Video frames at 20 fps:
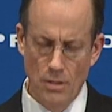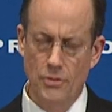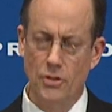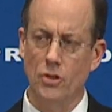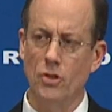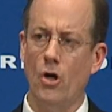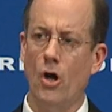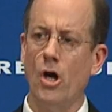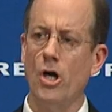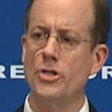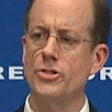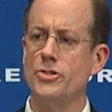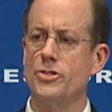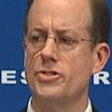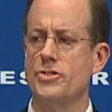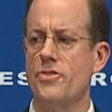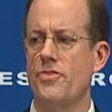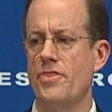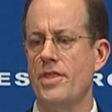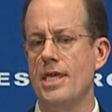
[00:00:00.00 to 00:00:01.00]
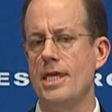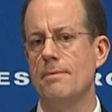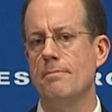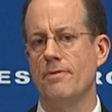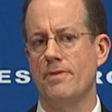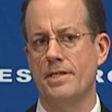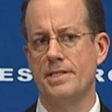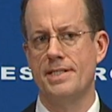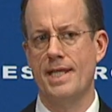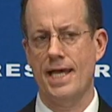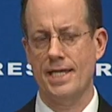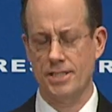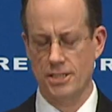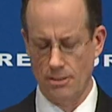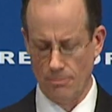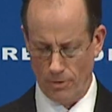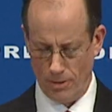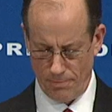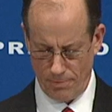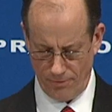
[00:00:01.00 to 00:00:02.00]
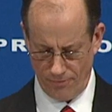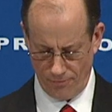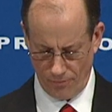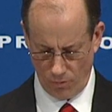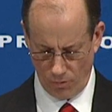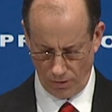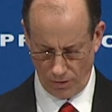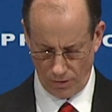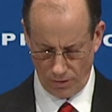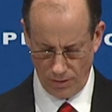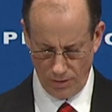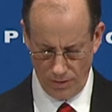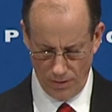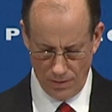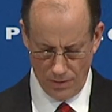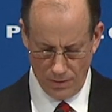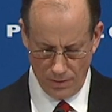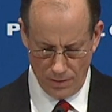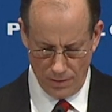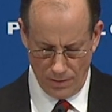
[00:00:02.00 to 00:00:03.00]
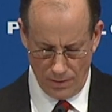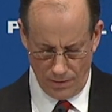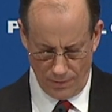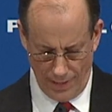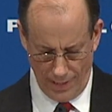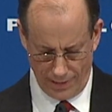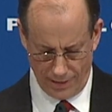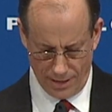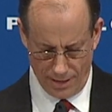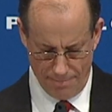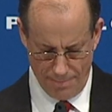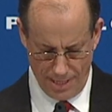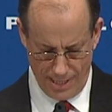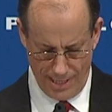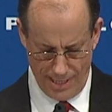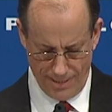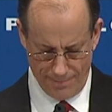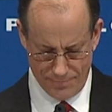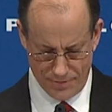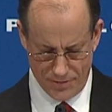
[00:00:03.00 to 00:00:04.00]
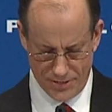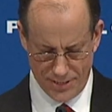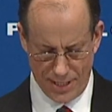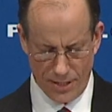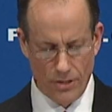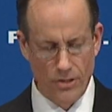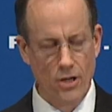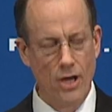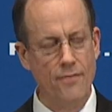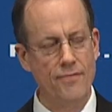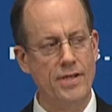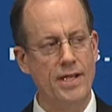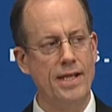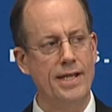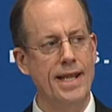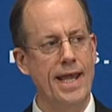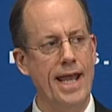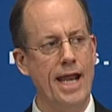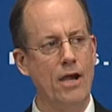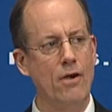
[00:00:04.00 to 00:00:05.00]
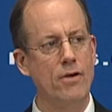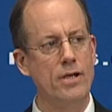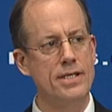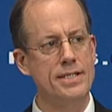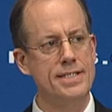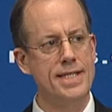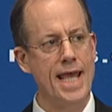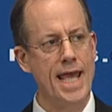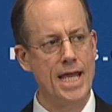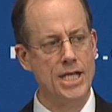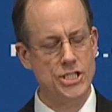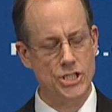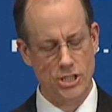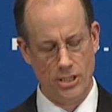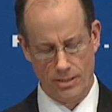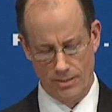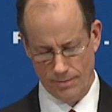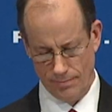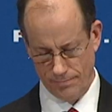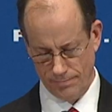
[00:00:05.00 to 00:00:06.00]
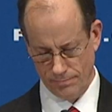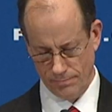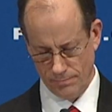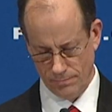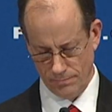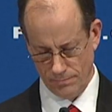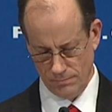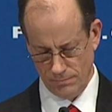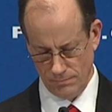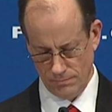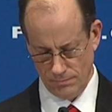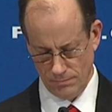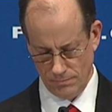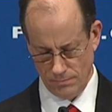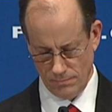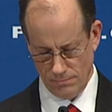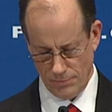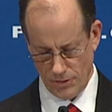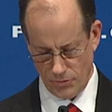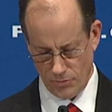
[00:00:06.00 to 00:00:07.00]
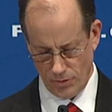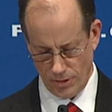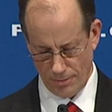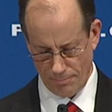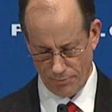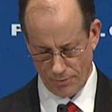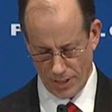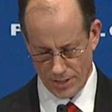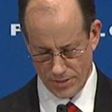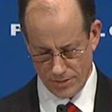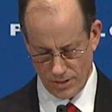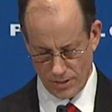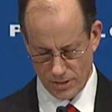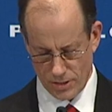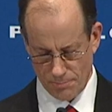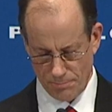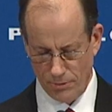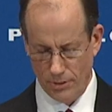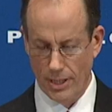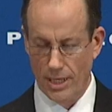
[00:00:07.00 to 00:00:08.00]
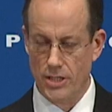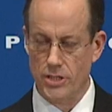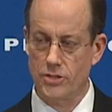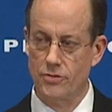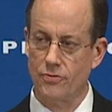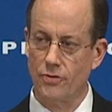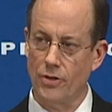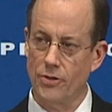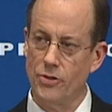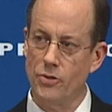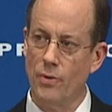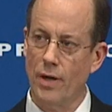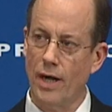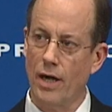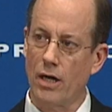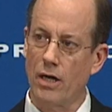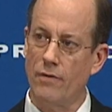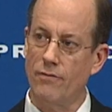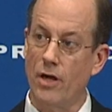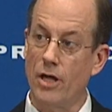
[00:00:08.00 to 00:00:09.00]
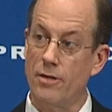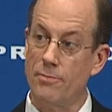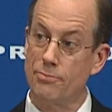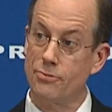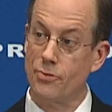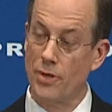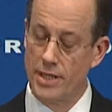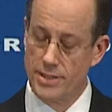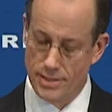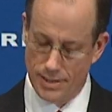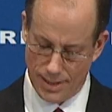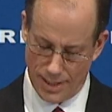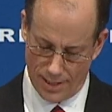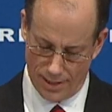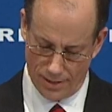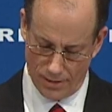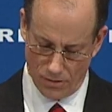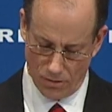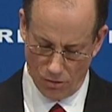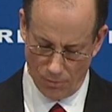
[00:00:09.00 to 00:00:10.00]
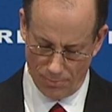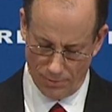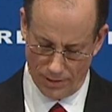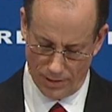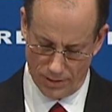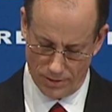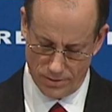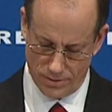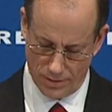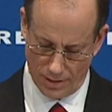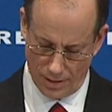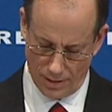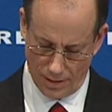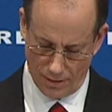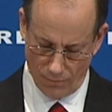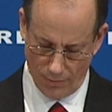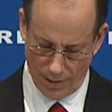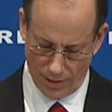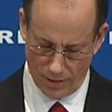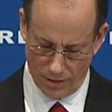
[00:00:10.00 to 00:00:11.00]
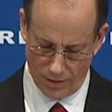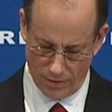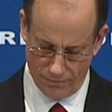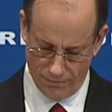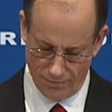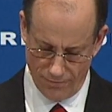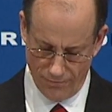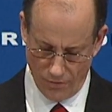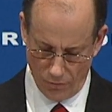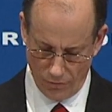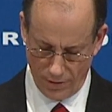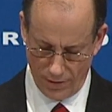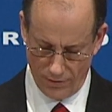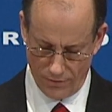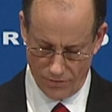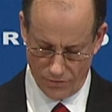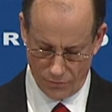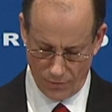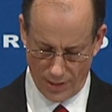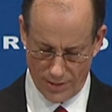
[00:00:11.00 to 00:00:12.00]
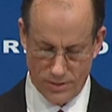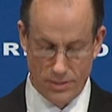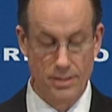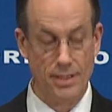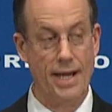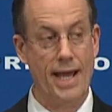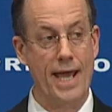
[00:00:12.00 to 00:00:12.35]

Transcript: the larger theme of the testimony before that committee centered on the inherent tension between the president's pledge for a new era of unprecedented openness and a record of invoking threats to